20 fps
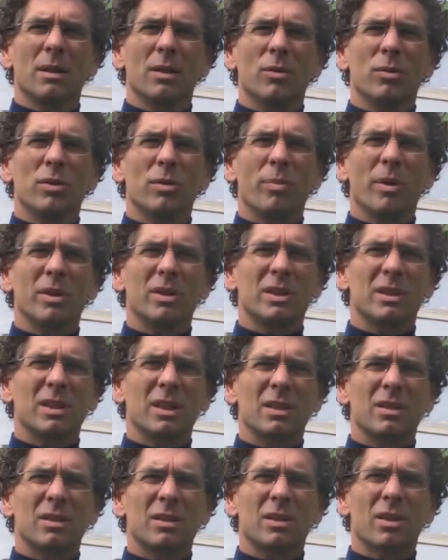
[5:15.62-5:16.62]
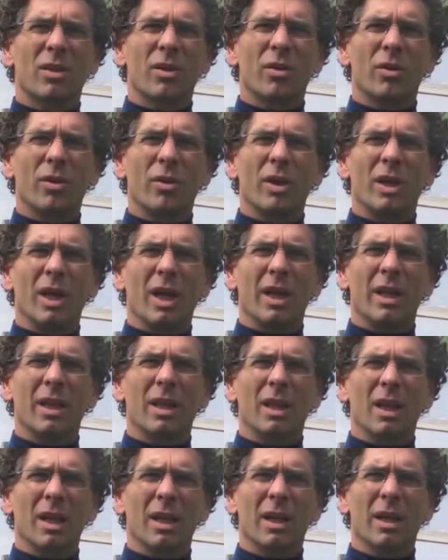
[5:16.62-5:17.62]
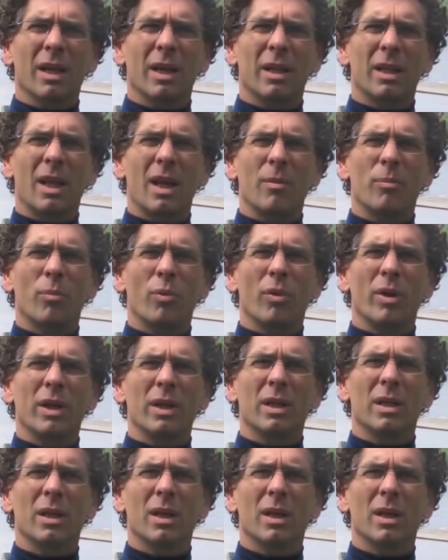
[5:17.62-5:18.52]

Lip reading: it was about 6:30, I think, at that point.